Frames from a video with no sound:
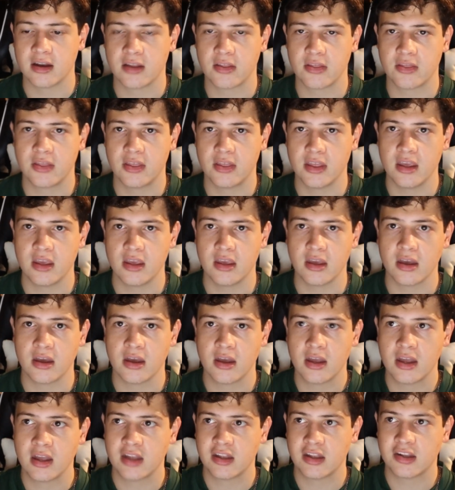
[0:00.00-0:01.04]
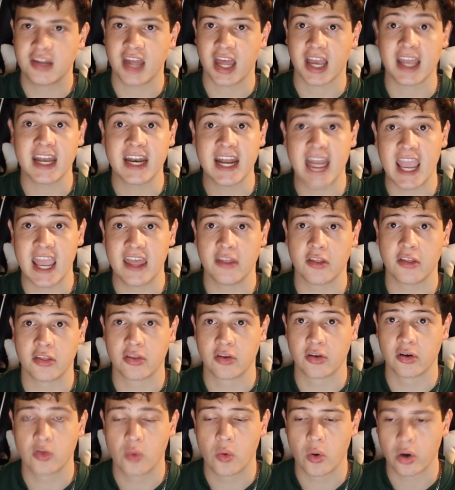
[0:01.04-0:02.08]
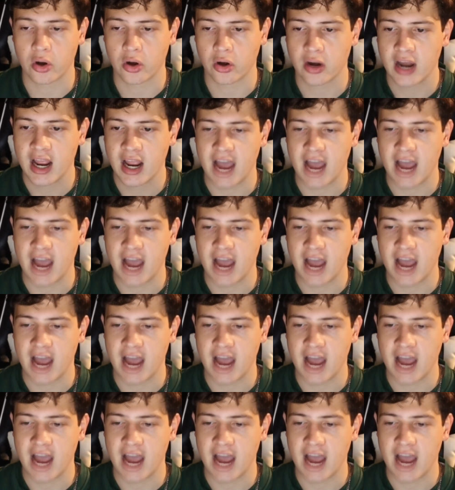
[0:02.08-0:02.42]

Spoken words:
the second and the third quarter.